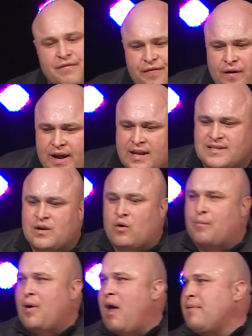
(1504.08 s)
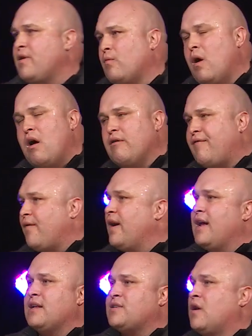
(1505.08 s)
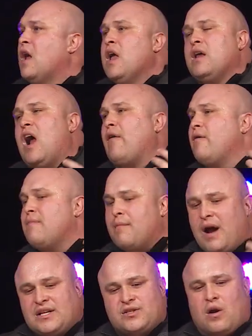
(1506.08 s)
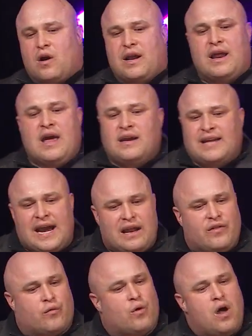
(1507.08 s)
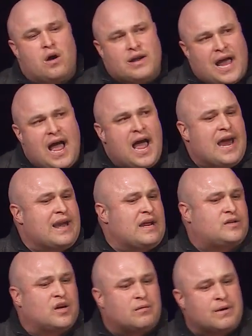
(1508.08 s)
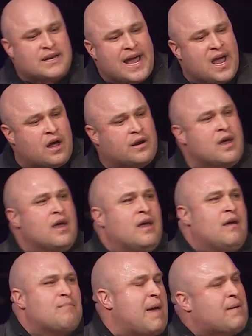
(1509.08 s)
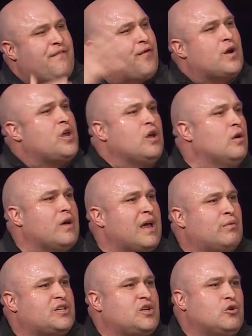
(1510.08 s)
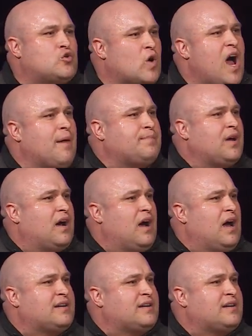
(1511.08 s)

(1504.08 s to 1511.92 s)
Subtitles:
friends that were probably the wrong friends. Or, you know, I remember I started dating the wrong guy and he took me down. Maybe for you, it was you dropped a